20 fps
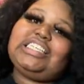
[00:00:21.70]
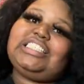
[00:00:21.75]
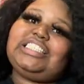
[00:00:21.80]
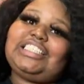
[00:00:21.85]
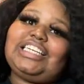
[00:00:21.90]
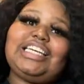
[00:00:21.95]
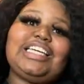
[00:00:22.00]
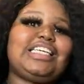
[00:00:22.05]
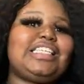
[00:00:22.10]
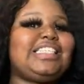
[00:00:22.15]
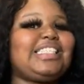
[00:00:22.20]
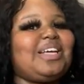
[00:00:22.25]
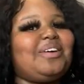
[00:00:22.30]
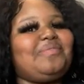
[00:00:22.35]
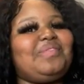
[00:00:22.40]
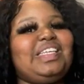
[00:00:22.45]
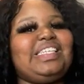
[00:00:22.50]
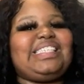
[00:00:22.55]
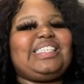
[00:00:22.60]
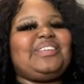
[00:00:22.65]
She sent
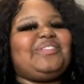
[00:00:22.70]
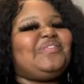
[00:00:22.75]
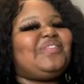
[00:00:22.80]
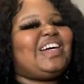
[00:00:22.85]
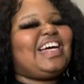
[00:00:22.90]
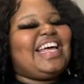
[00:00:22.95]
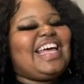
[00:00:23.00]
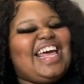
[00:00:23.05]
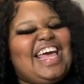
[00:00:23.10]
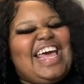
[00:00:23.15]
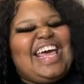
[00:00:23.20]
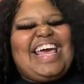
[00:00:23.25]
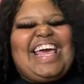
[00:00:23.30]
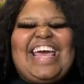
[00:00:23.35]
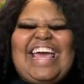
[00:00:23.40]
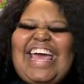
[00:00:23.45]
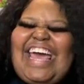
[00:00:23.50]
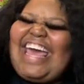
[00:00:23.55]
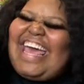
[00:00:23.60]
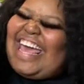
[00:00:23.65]
me some
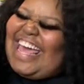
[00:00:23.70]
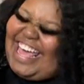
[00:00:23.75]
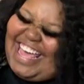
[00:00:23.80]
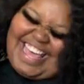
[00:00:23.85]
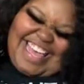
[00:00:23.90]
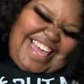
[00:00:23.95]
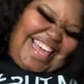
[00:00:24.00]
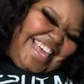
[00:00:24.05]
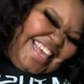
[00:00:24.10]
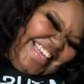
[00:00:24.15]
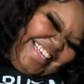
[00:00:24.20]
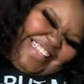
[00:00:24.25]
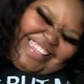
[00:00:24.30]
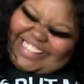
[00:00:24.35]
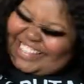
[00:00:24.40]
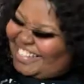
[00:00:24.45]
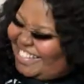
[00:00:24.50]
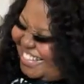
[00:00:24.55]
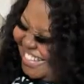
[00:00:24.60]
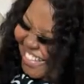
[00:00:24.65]

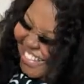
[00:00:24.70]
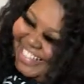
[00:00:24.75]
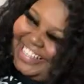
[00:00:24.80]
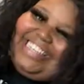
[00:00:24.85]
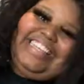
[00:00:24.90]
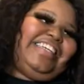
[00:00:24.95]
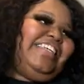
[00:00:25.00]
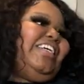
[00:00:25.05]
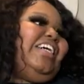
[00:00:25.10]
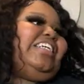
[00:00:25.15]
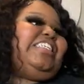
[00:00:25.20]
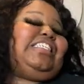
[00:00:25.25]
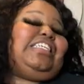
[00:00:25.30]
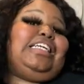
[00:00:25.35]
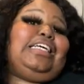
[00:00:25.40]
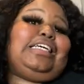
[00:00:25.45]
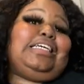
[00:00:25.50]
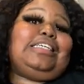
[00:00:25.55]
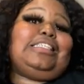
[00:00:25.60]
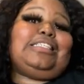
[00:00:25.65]
wigs. Y'all, she
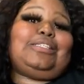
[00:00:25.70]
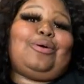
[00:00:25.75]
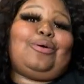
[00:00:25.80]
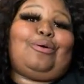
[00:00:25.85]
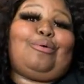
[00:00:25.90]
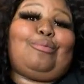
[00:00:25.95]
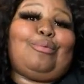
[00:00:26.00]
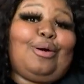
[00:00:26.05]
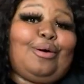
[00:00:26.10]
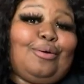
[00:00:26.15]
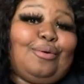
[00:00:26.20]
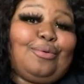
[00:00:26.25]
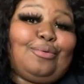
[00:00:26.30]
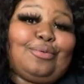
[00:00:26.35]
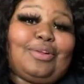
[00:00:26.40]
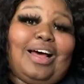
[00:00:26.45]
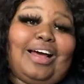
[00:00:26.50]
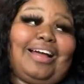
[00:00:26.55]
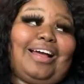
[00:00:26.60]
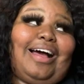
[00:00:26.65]
is on a roll.
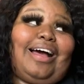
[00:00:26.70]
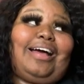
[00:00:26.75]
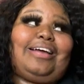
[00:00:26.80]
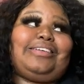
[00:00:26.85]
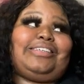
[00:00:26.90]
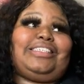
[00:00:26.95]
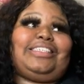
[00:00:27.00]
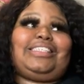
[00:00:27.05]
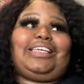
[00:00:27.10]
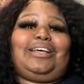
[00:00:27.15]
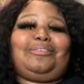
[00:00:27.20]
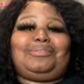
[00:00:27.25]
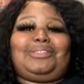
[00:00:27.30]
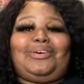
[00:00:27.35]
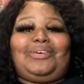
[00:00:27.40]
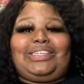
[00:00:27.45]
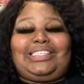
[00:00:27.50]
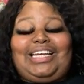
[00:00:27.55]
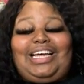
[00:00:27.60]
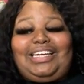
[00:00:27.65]
Like, I just am so
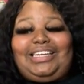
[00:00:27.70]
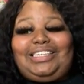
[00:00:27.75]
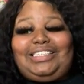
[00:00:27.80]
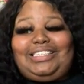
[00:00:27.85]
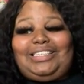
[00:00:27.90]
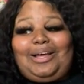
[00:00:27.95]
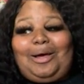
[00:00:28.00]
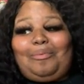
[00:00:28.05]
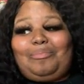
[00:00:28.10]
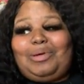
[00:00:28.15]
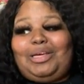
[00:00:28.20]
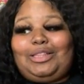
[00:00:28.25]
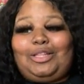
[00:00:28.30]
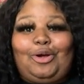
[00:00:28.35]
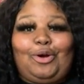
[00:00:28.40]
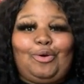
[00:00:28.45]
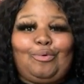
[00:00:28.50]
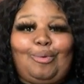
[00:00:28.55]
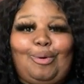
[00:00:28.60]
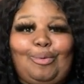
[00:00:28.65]
excited to see how big
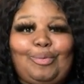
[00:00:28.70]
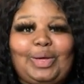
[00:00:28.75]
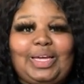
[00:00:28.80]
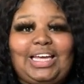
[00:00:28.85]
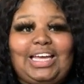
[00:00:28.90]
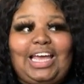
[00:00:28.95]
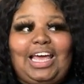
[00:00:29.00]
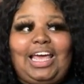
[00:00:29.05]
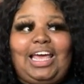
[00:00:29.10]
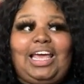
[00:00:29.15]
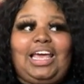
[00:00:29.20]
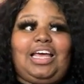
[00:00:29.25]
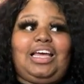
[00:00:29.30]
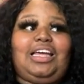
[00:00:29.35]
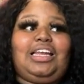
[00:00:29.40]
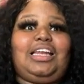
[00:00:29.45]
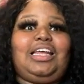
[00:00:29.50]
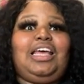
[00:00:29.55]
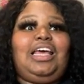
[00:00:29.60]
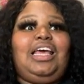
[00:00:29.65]
they're growing
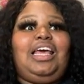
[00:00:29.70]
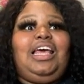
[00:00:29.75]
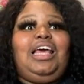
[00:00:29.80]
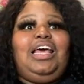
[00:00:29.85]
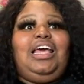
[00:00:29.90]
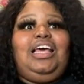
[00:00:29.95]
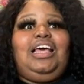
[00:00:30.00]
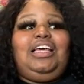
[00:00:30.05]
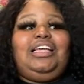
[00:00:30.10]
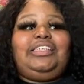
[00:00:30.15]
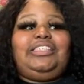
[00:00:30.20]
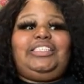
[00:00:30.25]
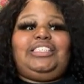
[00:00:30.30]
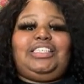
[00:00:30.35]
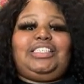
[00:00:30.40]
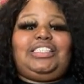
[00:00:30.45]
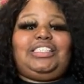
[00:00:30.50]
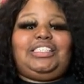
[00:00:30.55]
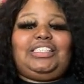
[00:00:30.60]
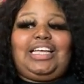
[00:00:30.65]
and
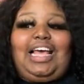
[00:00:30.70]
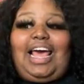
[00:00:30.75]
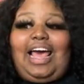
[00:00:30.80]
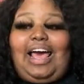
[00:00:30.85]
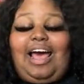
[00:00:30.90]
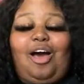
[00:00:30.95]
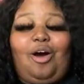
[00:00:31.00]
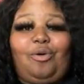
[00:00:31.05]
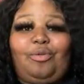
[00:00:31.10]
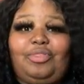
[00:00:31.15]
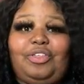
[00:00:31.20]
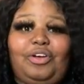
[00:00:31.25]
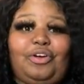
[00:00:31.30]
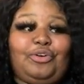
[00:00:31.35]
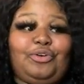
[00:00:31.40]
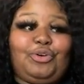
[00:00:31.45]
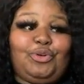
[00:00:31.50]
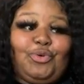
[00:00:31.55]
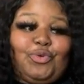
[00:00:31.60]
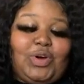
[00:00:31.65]
just how they're
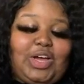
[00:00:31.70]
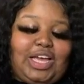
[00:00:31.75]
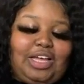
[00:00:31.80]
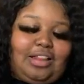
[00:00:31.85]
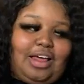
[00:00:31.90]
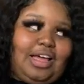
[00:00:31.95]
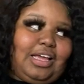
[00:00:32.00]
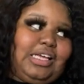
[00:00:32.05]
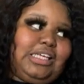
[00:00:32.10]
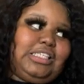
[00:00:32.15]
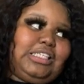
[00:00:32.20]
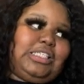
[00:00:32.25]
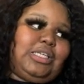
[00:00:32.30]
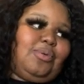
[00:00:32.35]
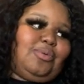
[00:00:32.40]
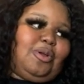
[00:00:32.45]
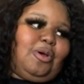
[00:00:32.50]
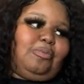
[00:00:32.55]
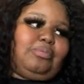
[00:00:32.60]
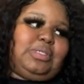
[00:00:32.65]
doing. Like, it's so
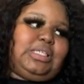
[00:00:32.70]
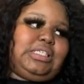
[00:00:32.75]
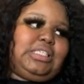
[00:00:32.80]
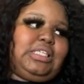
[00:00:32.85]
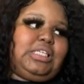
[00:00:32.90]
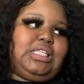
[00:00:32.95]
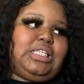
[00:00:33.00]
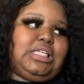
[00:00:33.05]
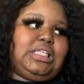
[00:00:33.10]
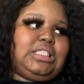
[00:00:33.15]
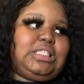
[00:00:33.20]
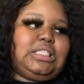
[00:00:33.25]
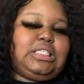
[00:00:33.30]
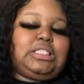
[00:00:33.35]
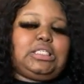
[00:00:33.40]
dope to see this.